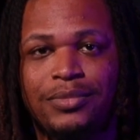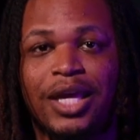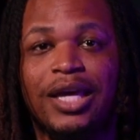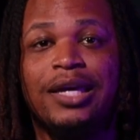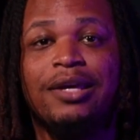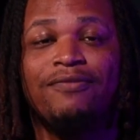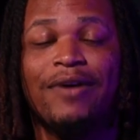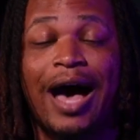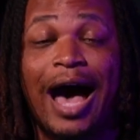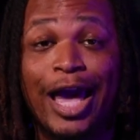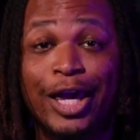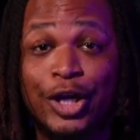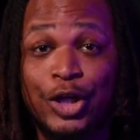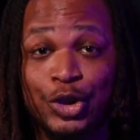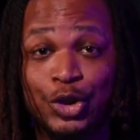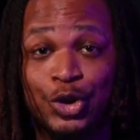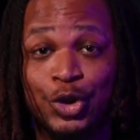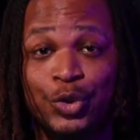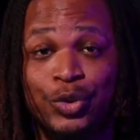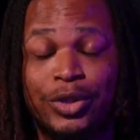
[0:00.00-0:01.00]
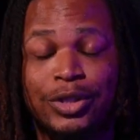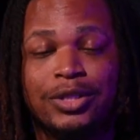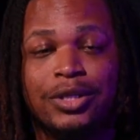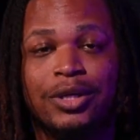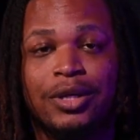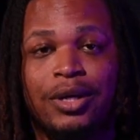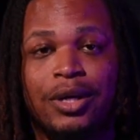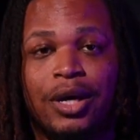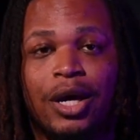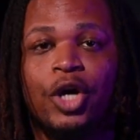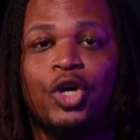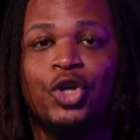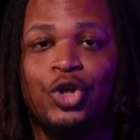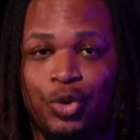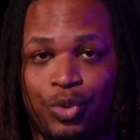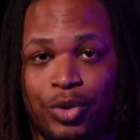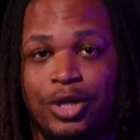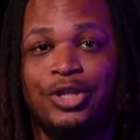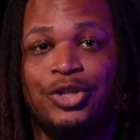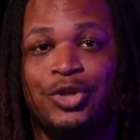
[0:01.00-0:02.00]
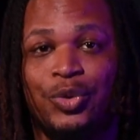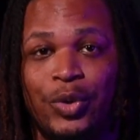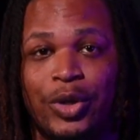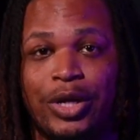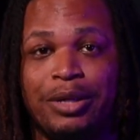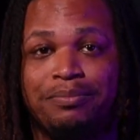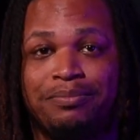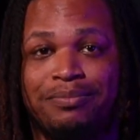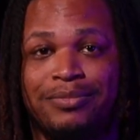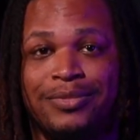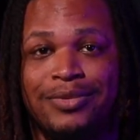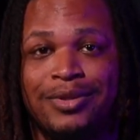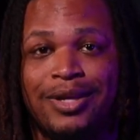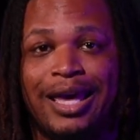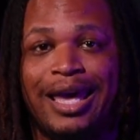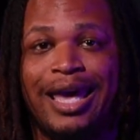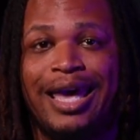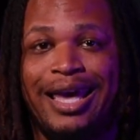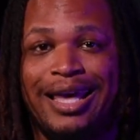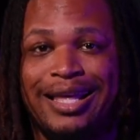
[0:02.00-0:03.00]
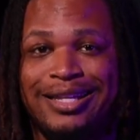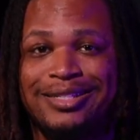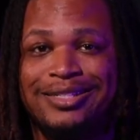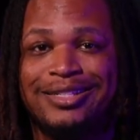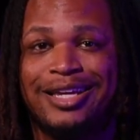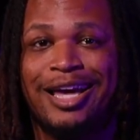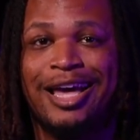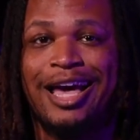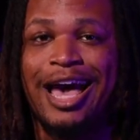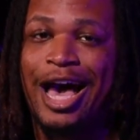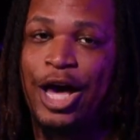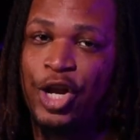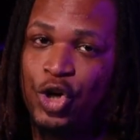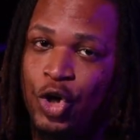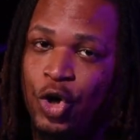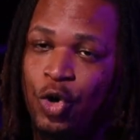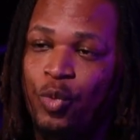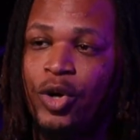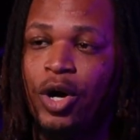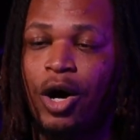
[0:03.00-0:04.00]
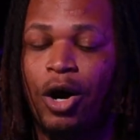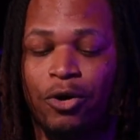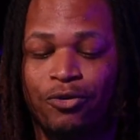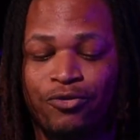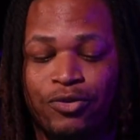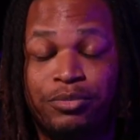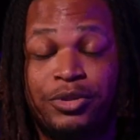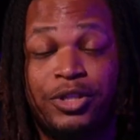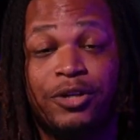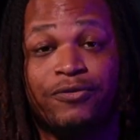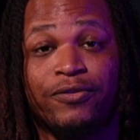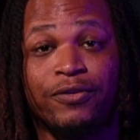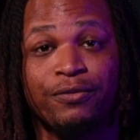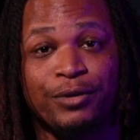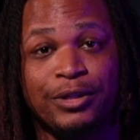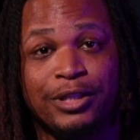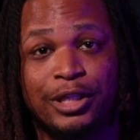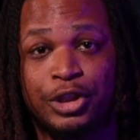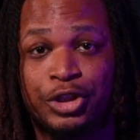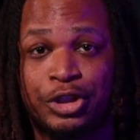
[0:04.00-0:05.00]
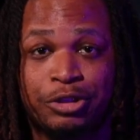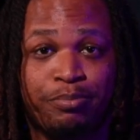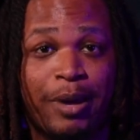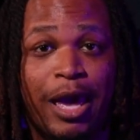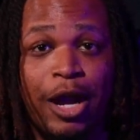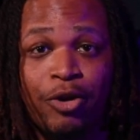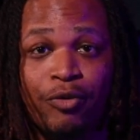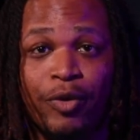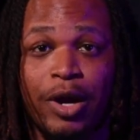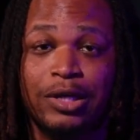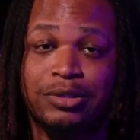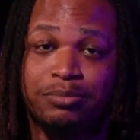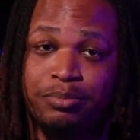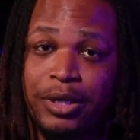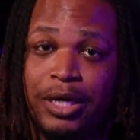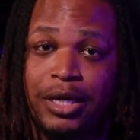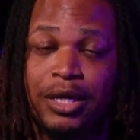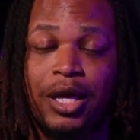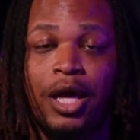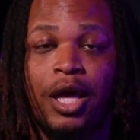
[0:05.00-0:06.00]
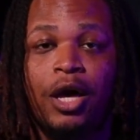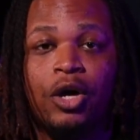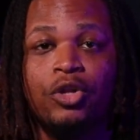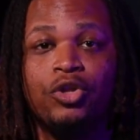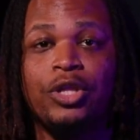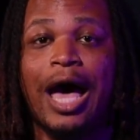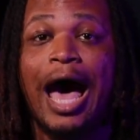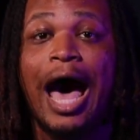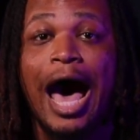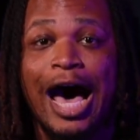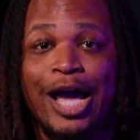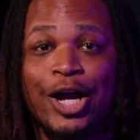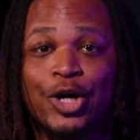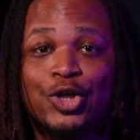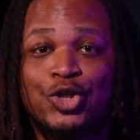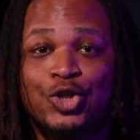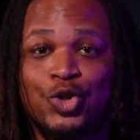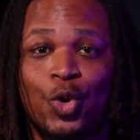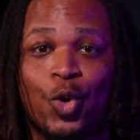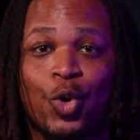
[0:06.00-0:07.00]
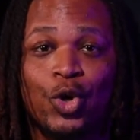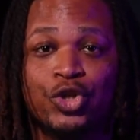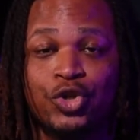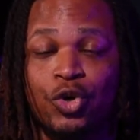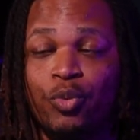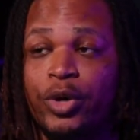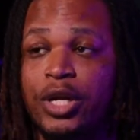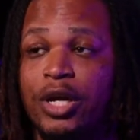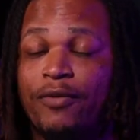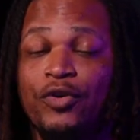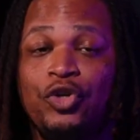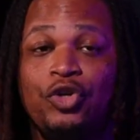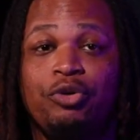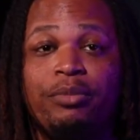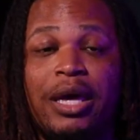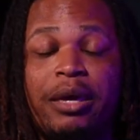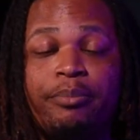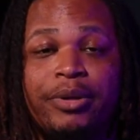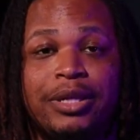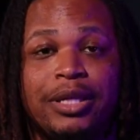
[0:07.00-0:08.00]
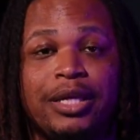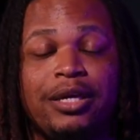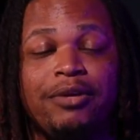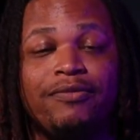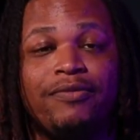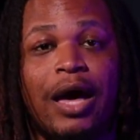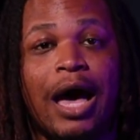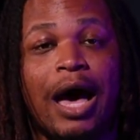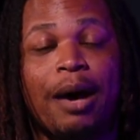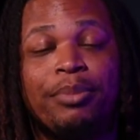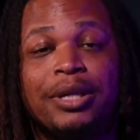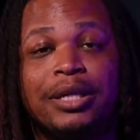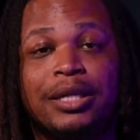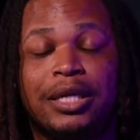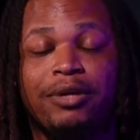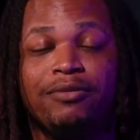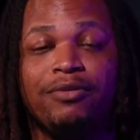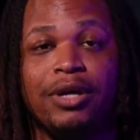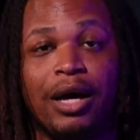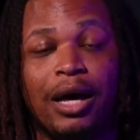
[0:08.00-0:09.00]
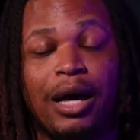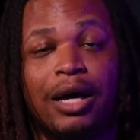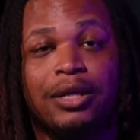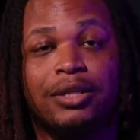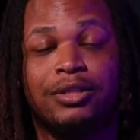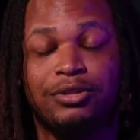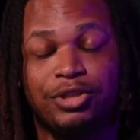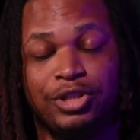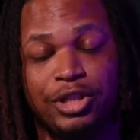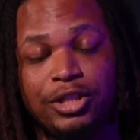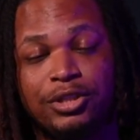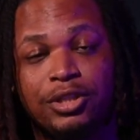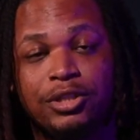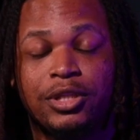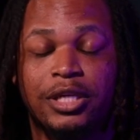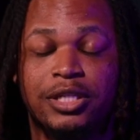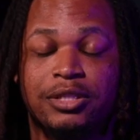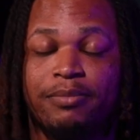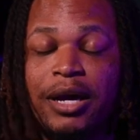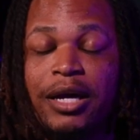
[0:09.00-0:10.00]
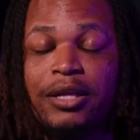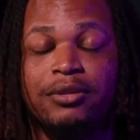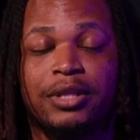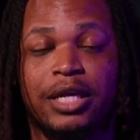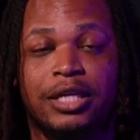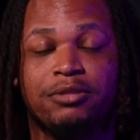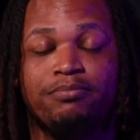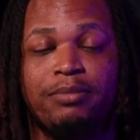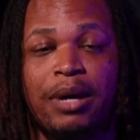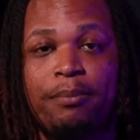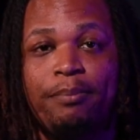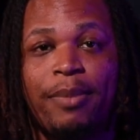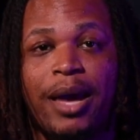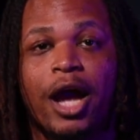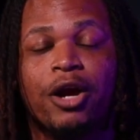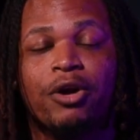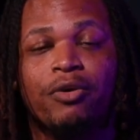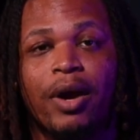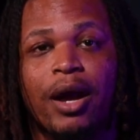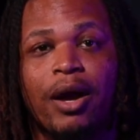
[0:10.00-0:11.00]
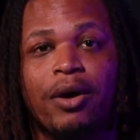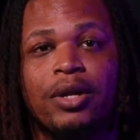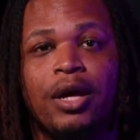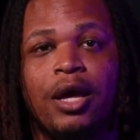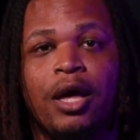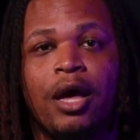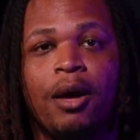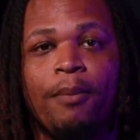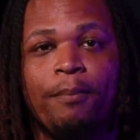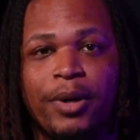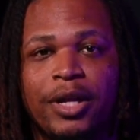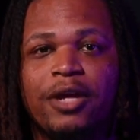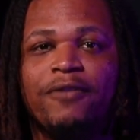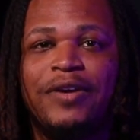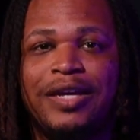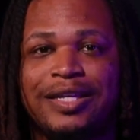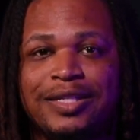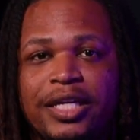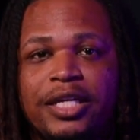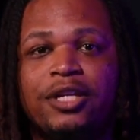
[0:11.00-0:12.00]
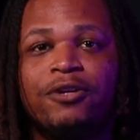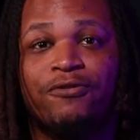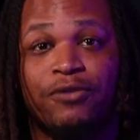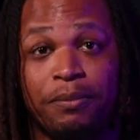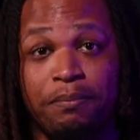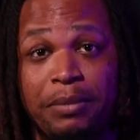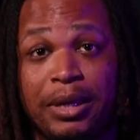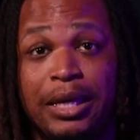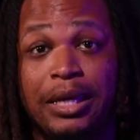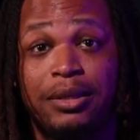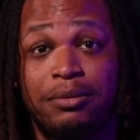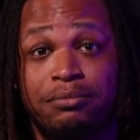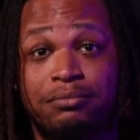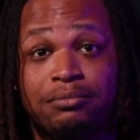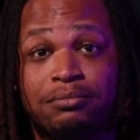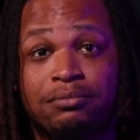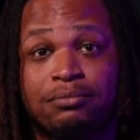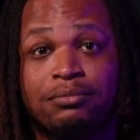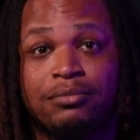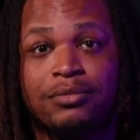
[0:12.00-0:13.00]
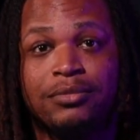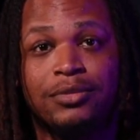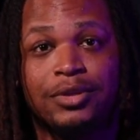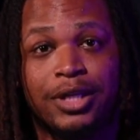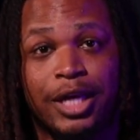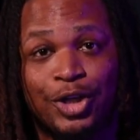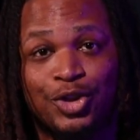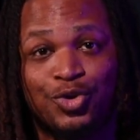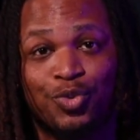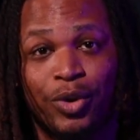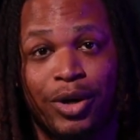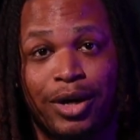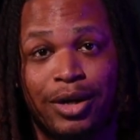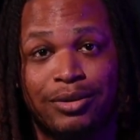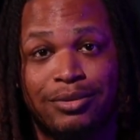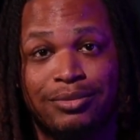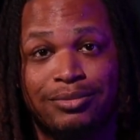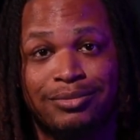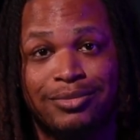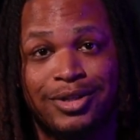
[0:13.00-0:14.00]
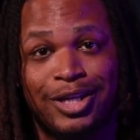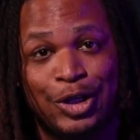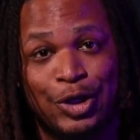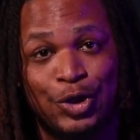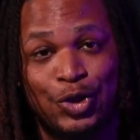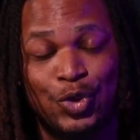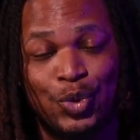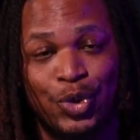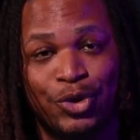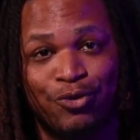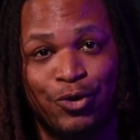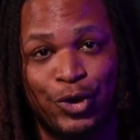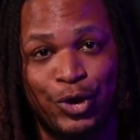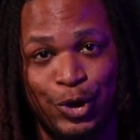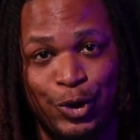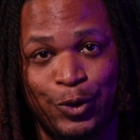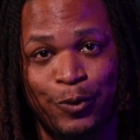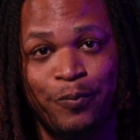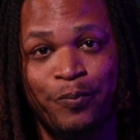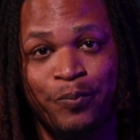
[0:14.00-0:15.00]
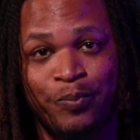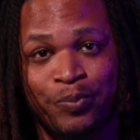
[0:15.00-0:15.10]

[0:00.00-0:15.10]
If I can do it, you can do it. And I know we're all from different religious backgrounds, but the higher source or whatever you may believe, I believe God and Jesus. That's my background. But if He did it for me, guess what? He can do it for you,